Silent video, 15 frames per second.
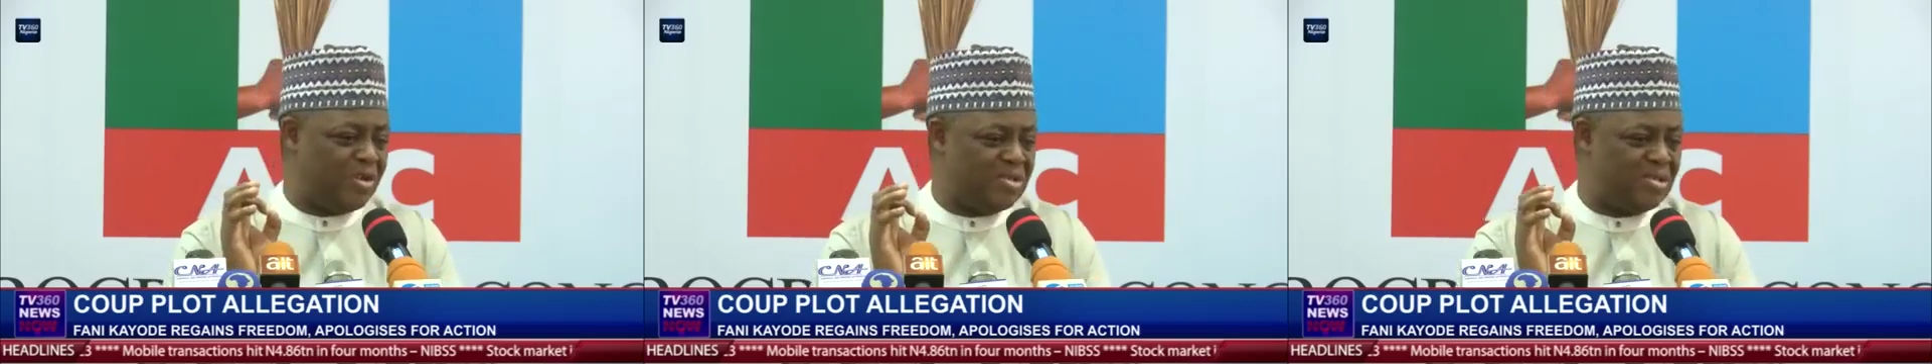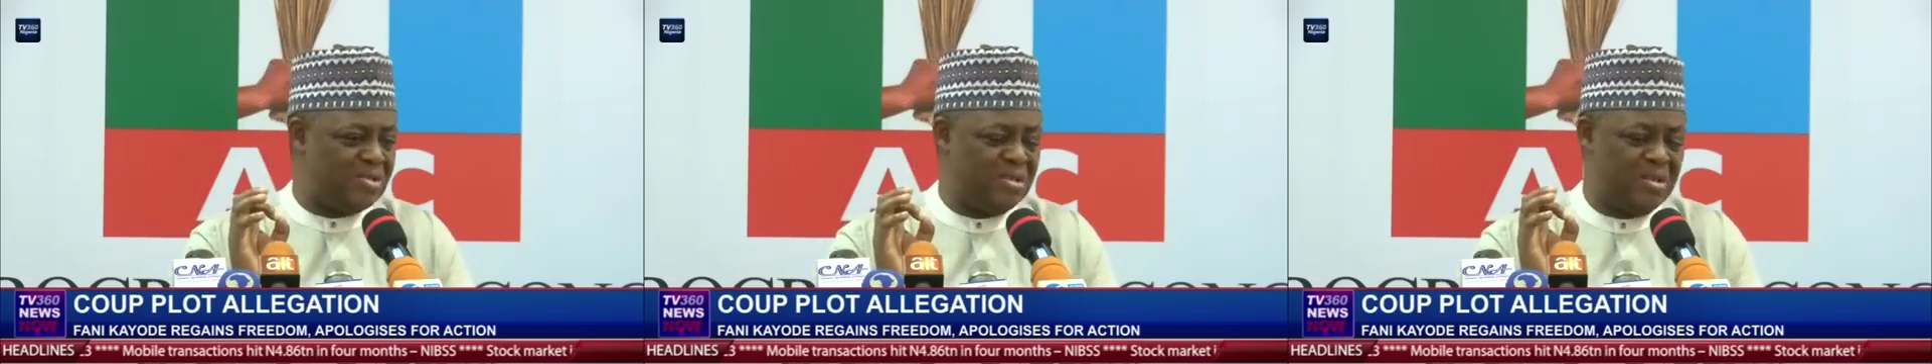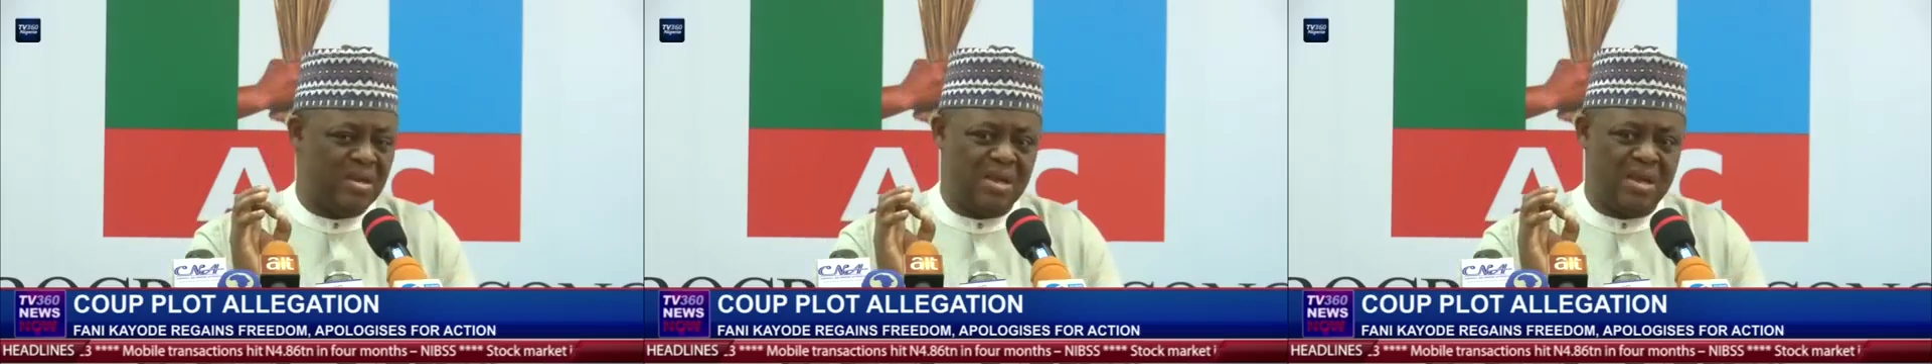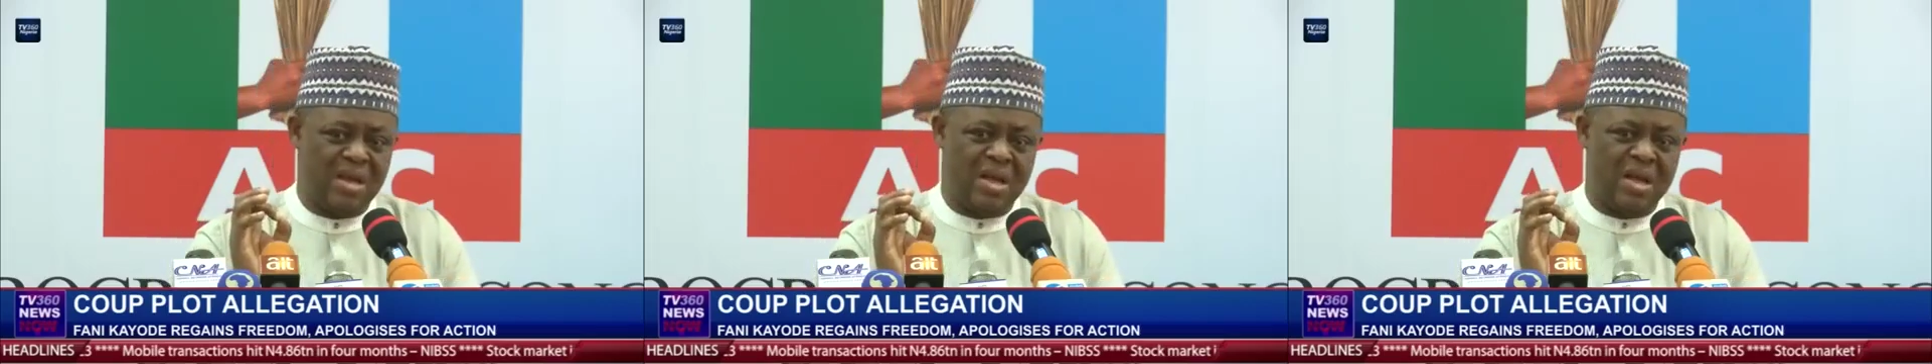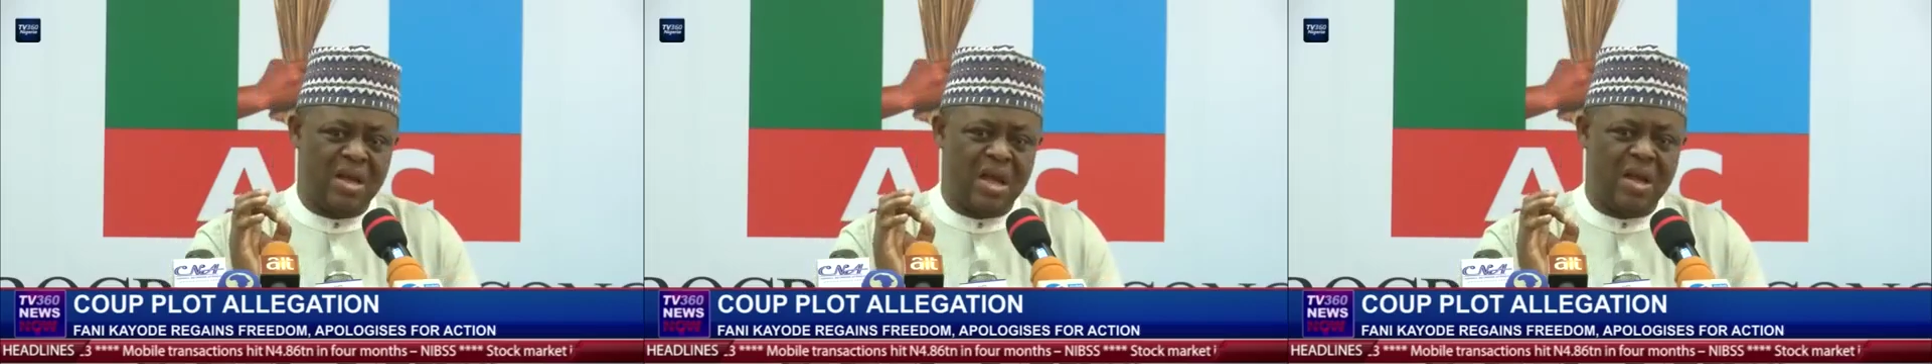us,
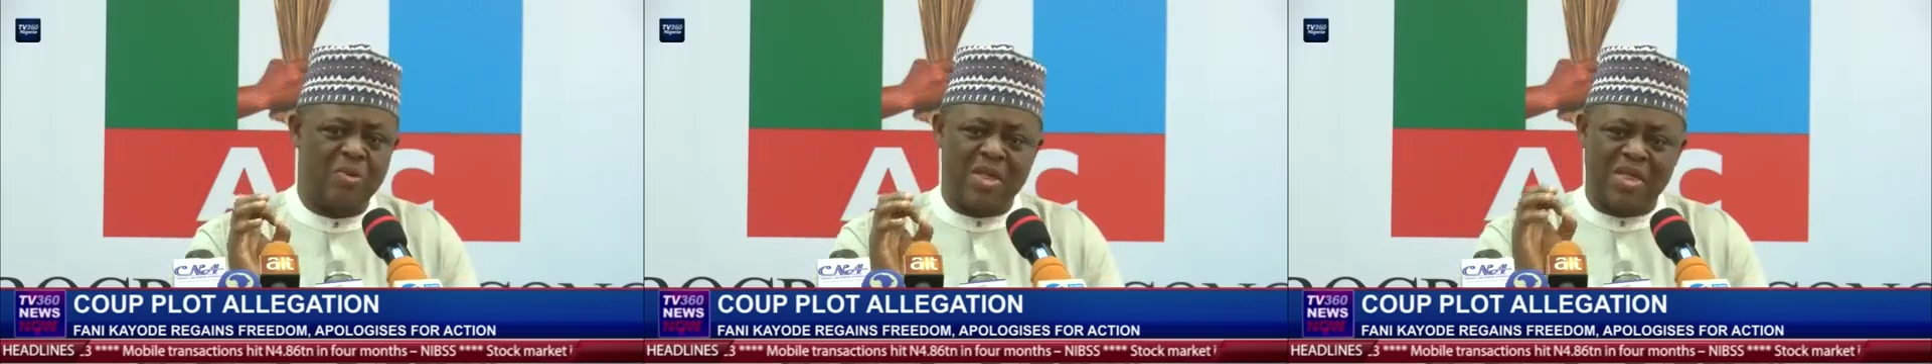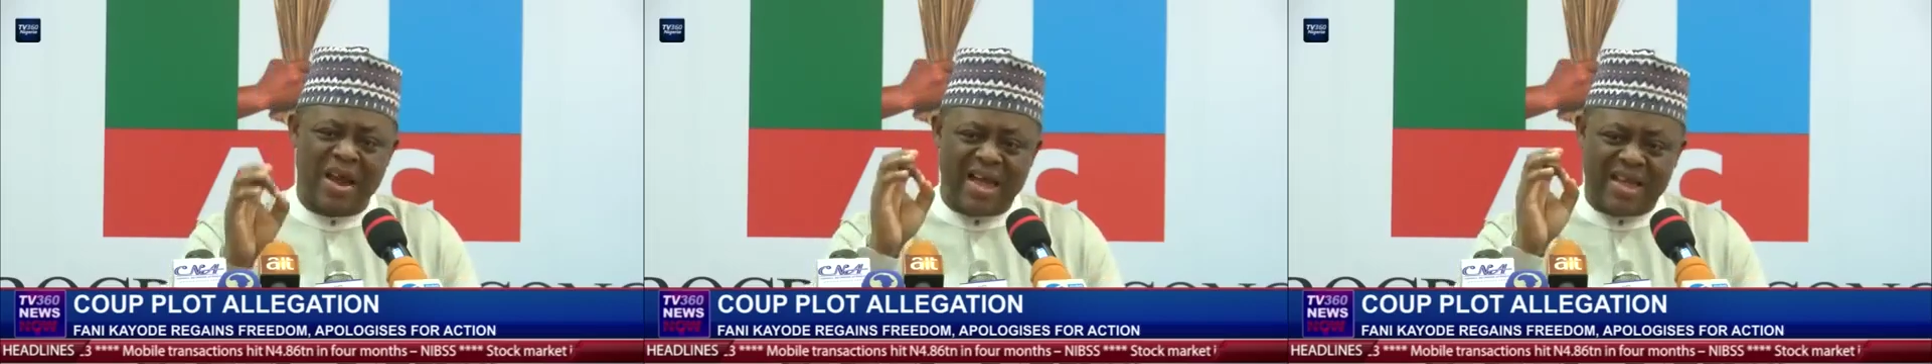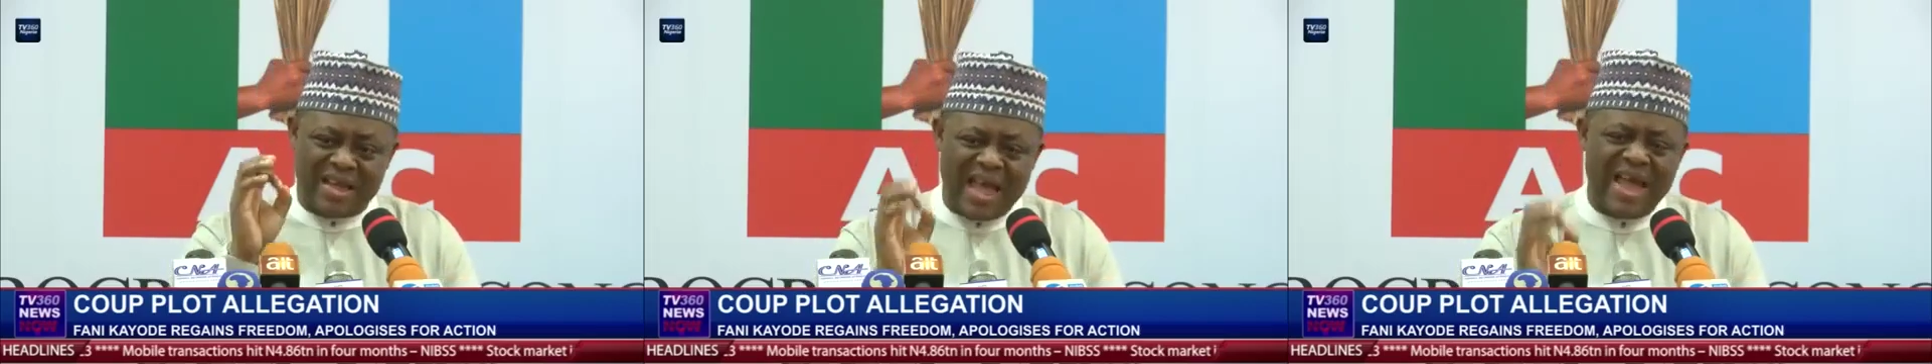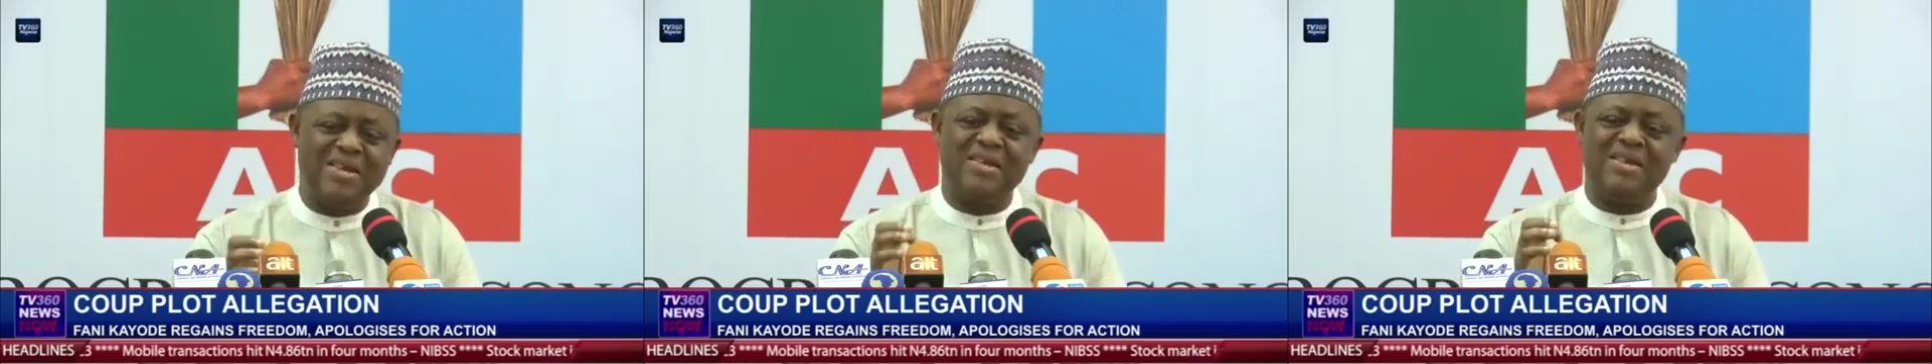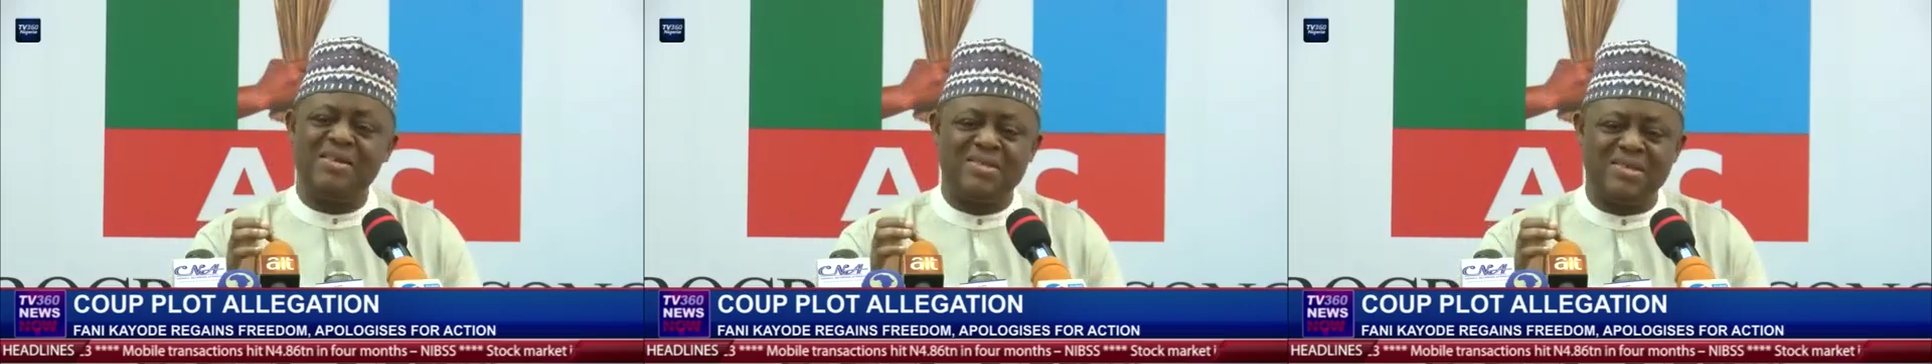whether our
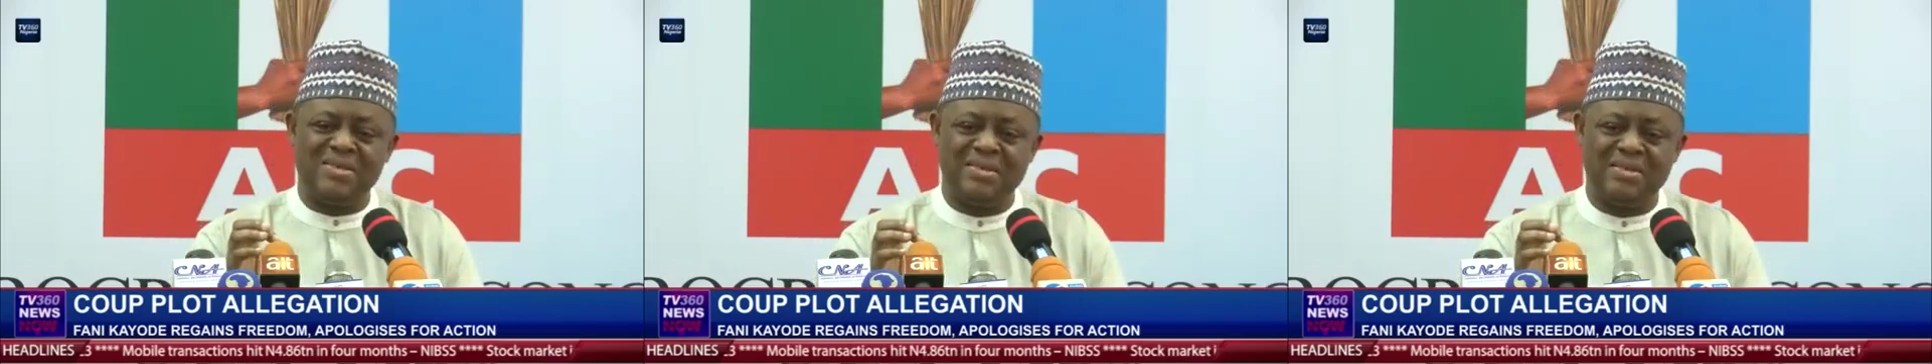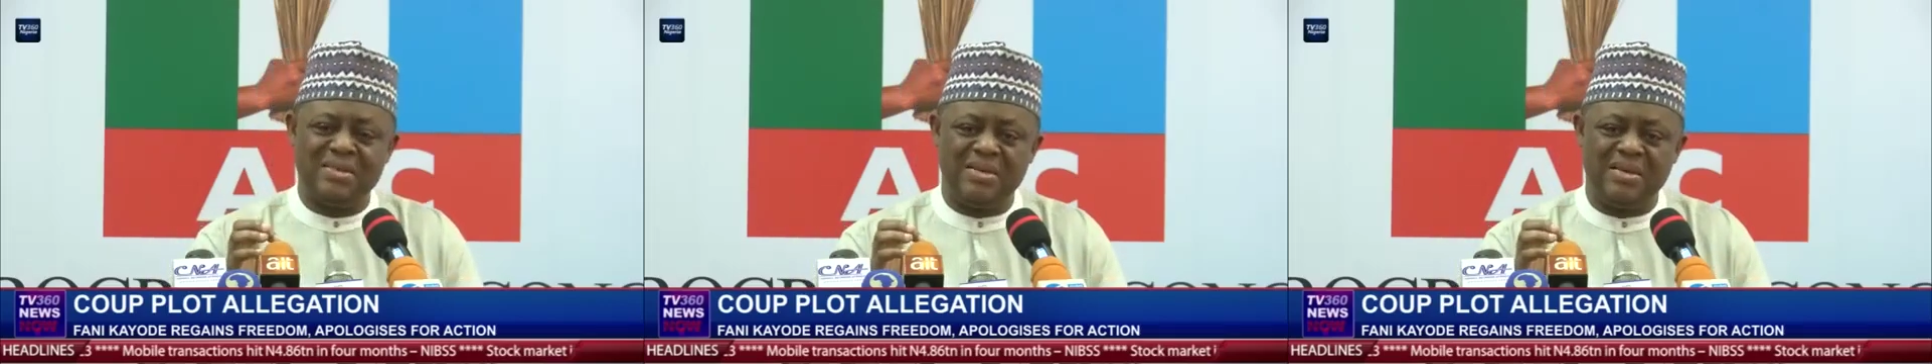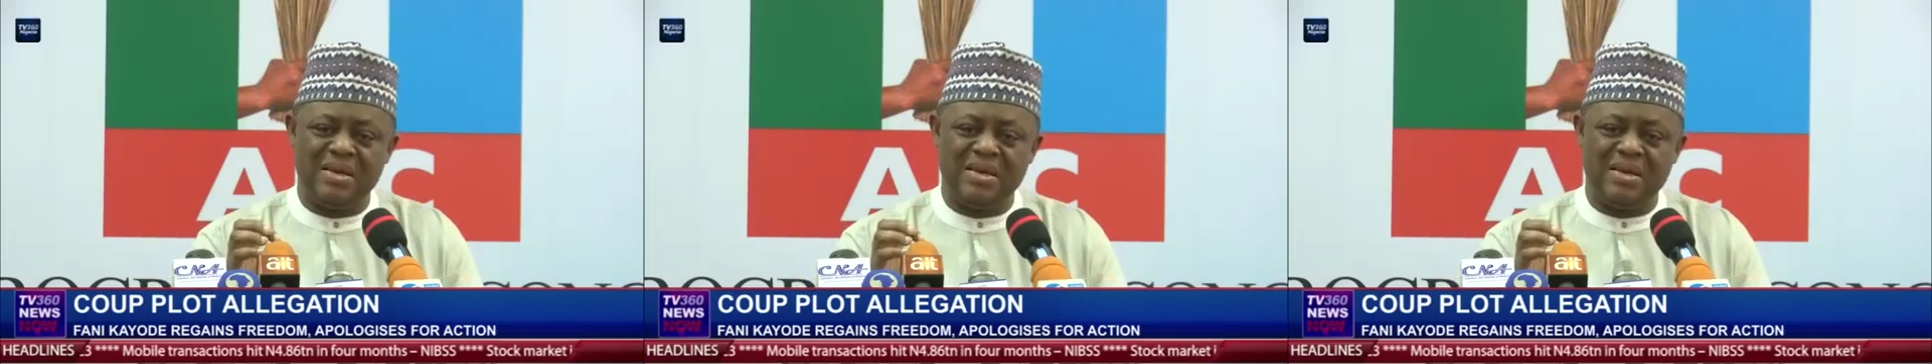candidates,